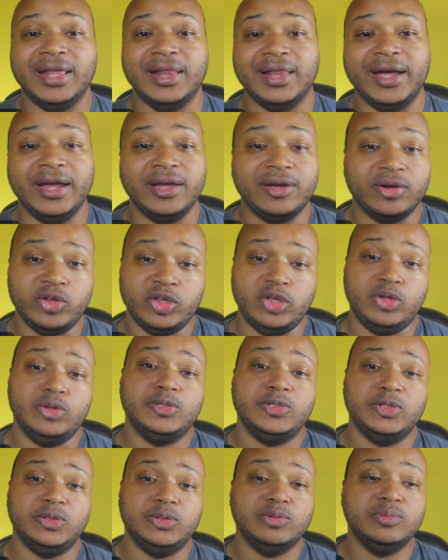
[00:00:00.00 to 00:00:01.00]
like on
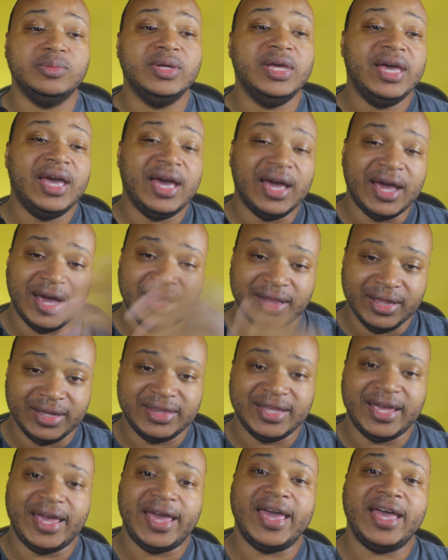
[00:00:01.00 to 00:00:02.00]
YouTube. I let
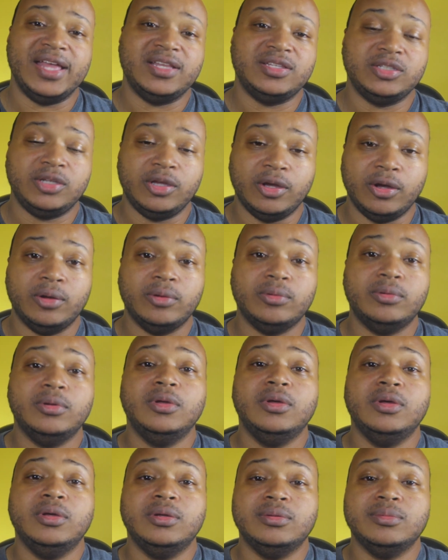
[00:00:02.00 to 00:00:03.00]
the ads go
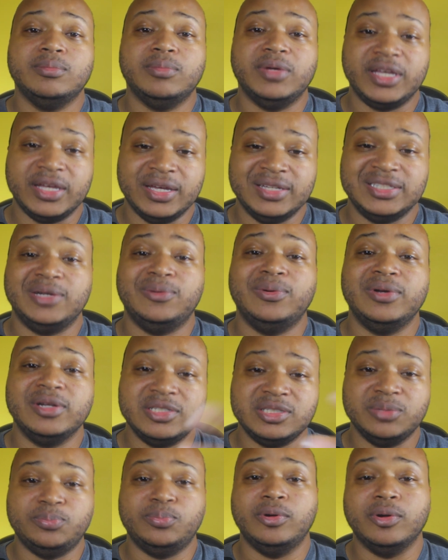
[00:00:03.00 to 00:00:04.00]
because I want to
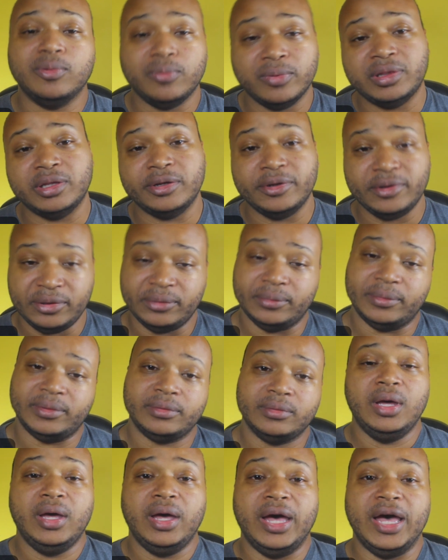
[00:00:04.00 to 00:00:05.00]
support what they're doing.
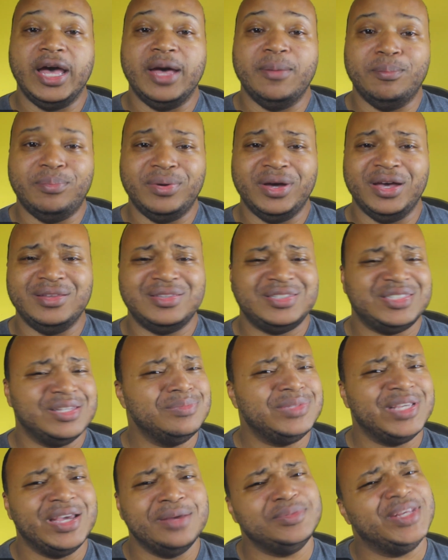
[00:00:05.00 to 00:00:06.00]
But
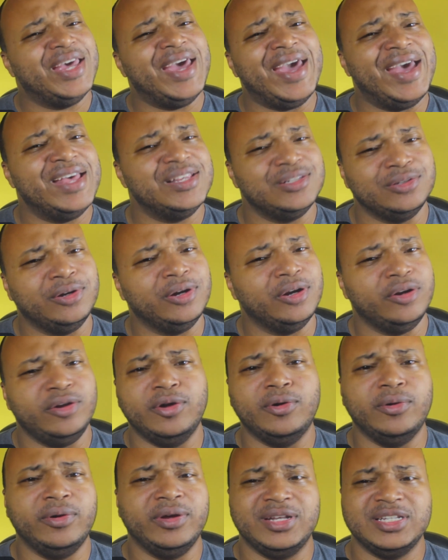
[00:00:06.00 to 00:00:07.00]
sometimes ads are
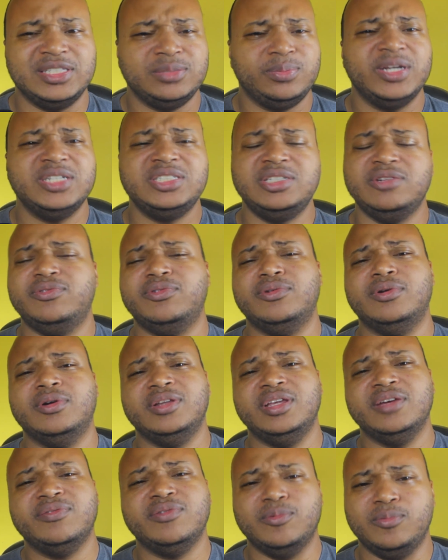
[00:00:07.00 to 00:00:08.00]
annoying, especially for
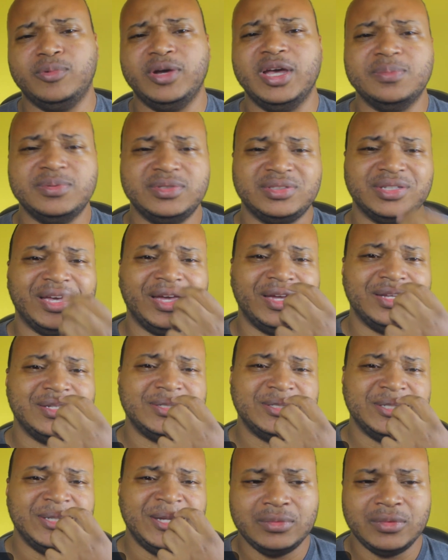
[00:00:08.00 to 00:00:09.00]
different
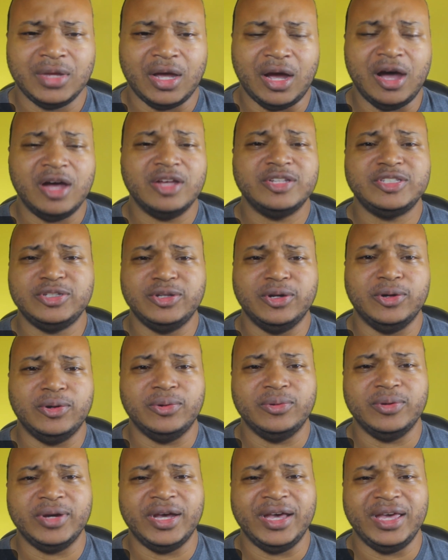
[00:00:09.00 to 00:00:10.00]
websites.
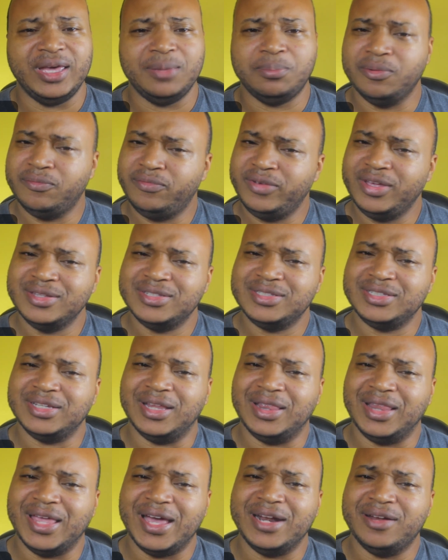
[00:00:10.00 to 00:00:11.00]
Also, it prevents a
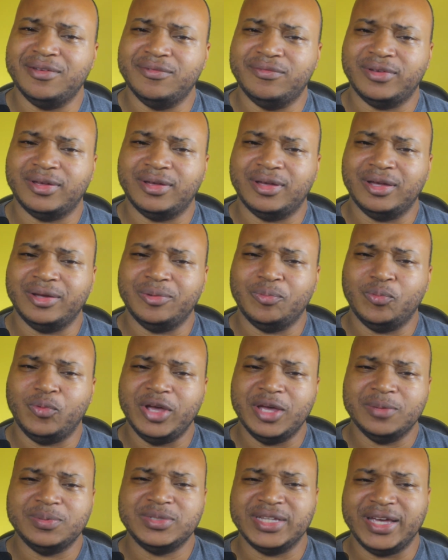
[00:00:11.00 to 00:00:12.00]
lot of
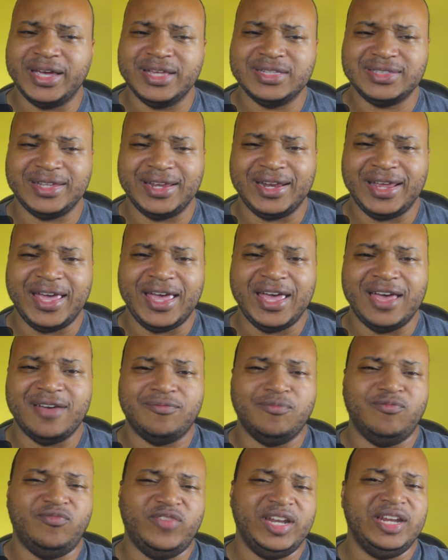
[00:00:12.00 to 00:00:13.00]
websites that have
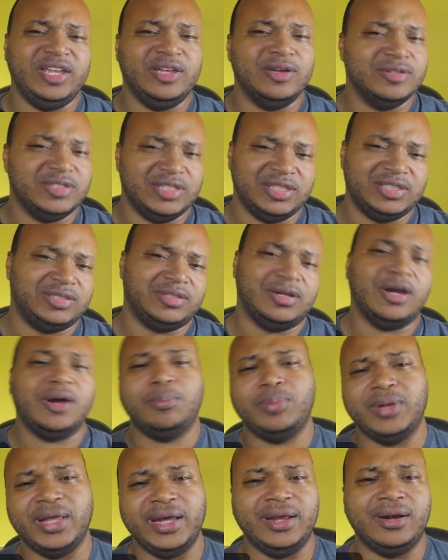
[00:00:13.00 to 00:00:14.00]
video just start
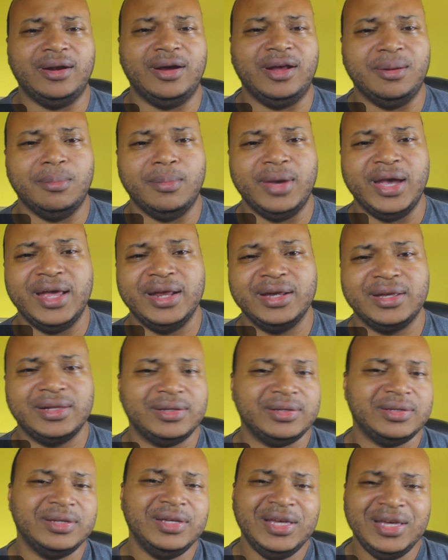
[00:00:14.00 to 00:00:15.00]
playing
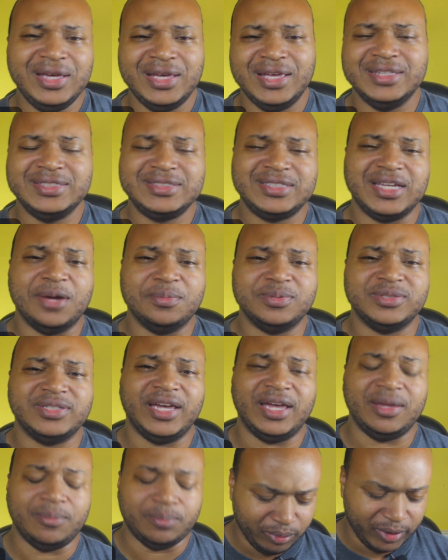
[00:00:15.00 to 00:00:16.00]
automatically. It stops
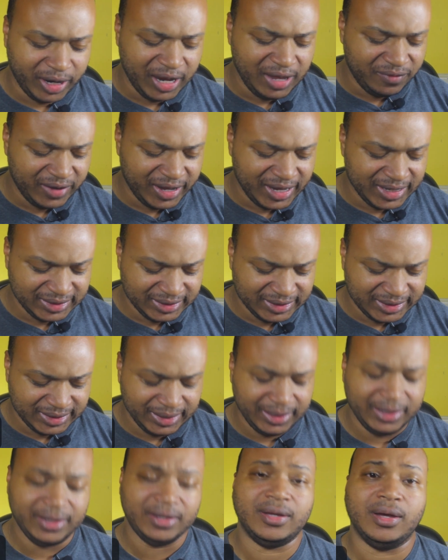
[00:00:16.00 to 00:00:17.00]
that. Brave has this
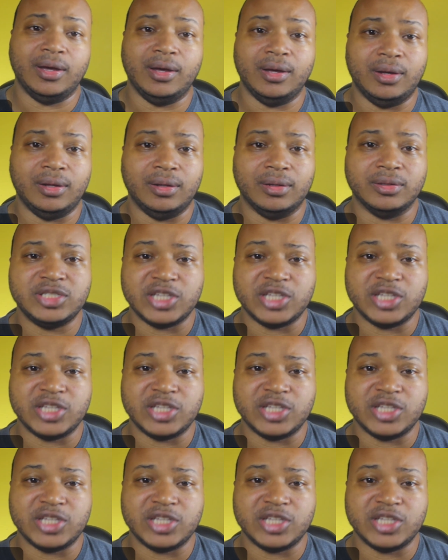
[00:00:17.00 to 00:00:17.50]
thing called